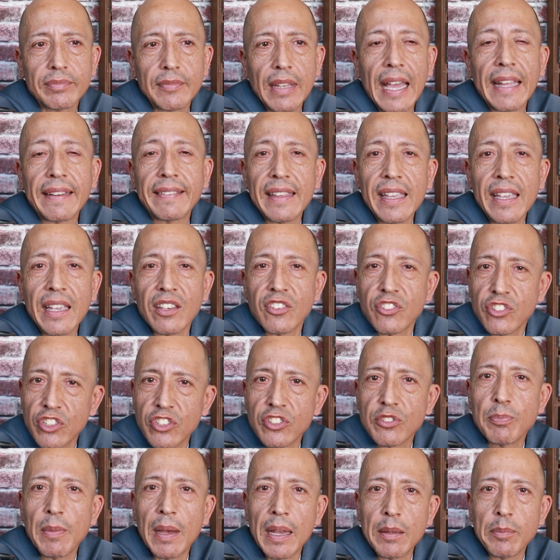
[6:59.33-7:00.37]
I think it
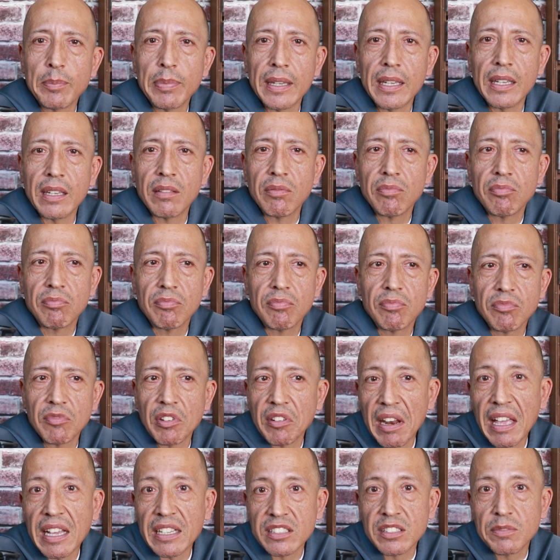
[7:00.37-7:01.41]
just might be the
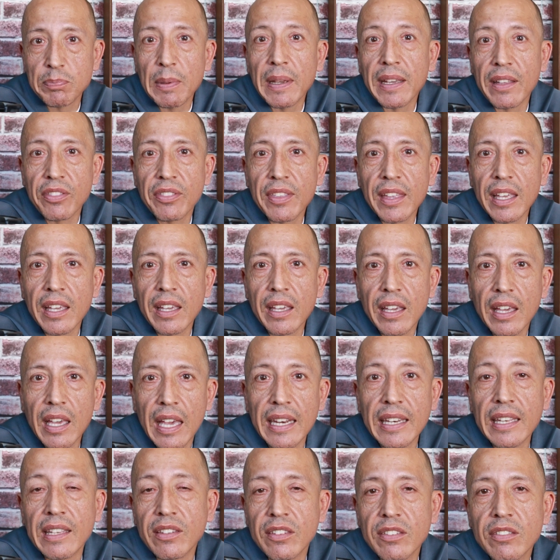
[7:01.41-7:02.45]
next big thing,
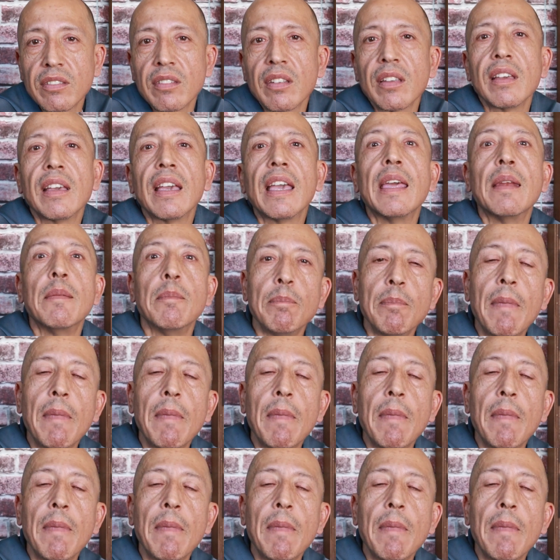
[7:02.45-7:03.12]
at least in